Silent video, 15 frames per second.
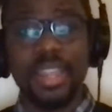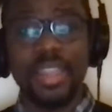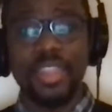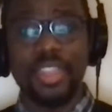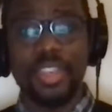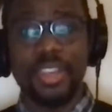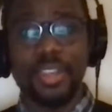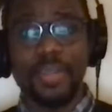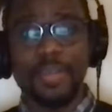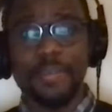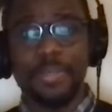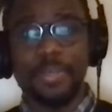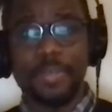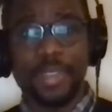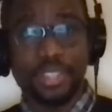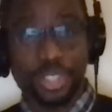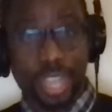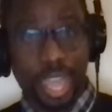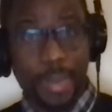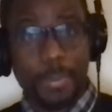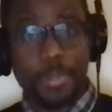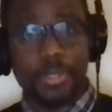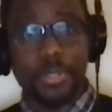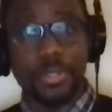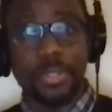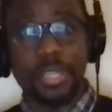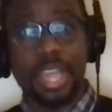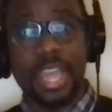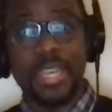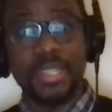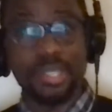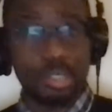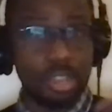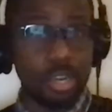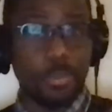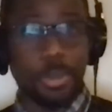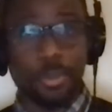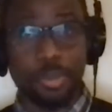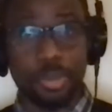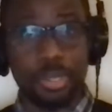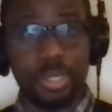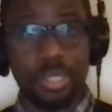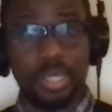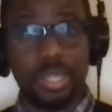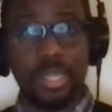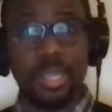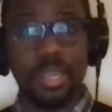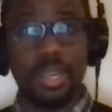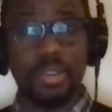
the the venture capital and startup community